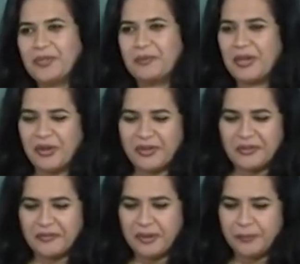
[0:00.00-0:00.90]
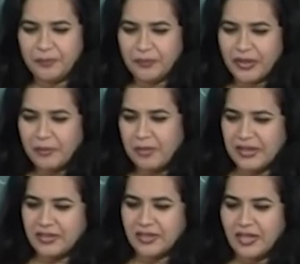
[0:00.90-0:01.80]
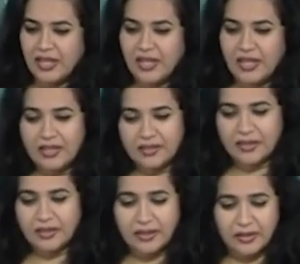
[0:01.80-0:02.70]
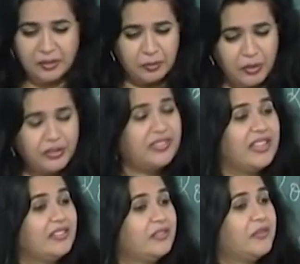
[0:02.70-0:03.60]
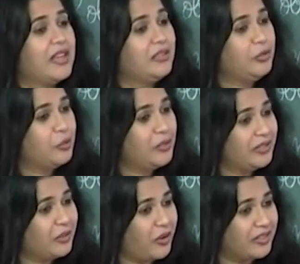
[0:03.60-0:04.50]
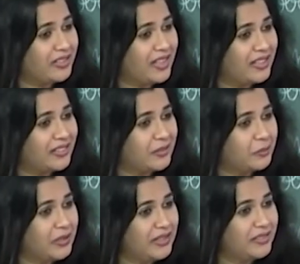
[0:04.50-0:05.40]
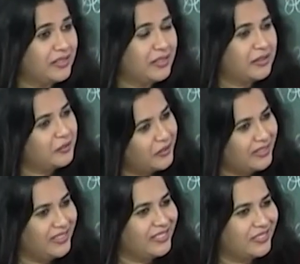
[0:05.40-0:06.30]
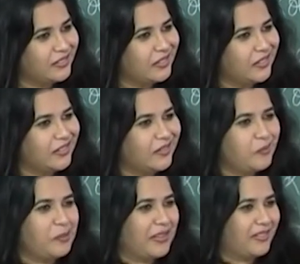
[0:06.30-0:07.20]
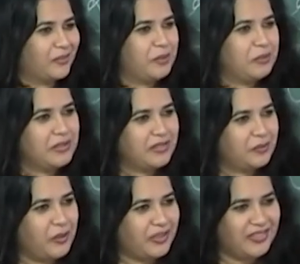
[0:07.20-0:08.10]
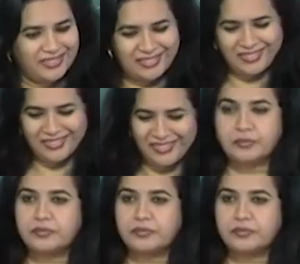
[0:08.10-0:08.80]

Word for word: because of him, but his uh, most satisfying human contact is made when he picks people's pockets.